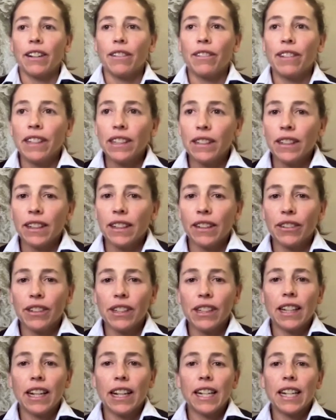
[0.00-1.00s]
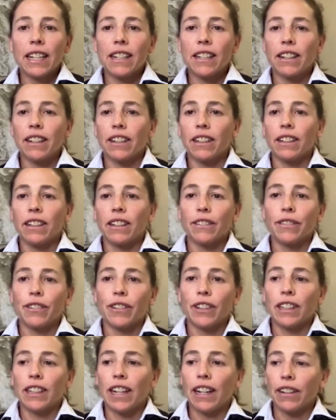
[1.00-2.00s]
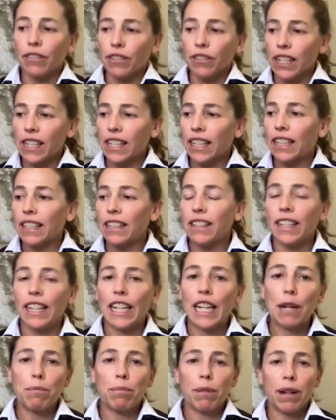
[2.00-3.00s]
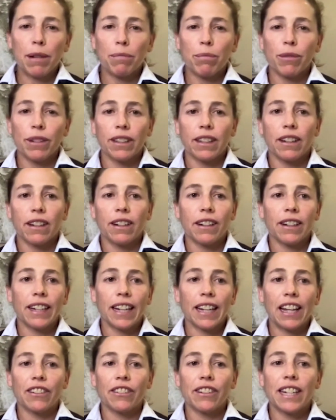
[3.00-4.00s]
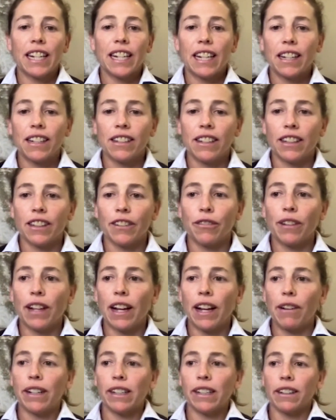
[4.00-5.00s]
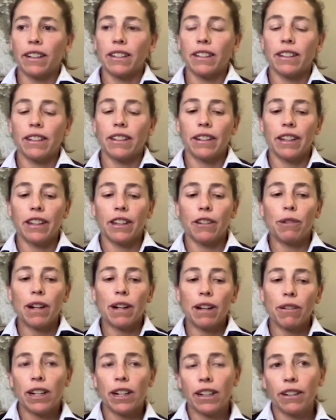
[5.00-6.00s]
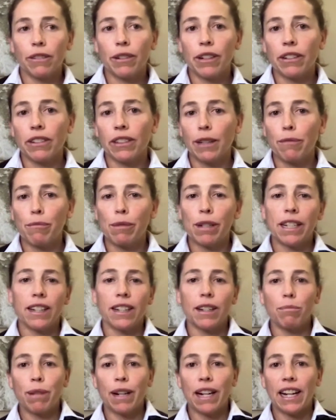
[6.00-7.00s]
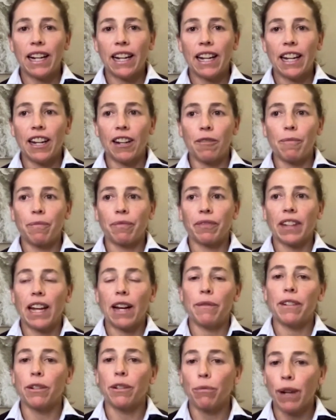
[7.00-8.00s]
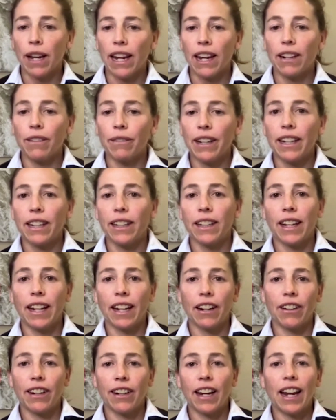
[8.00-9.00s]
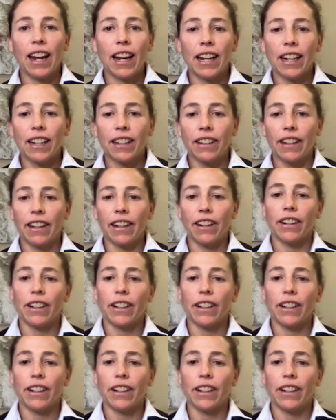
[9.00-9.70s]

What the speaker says: it was a lot easier for a lot of reasons to keep up with our calorie needs on the flat water, because in the white water we were limited by how much weight we could carry in our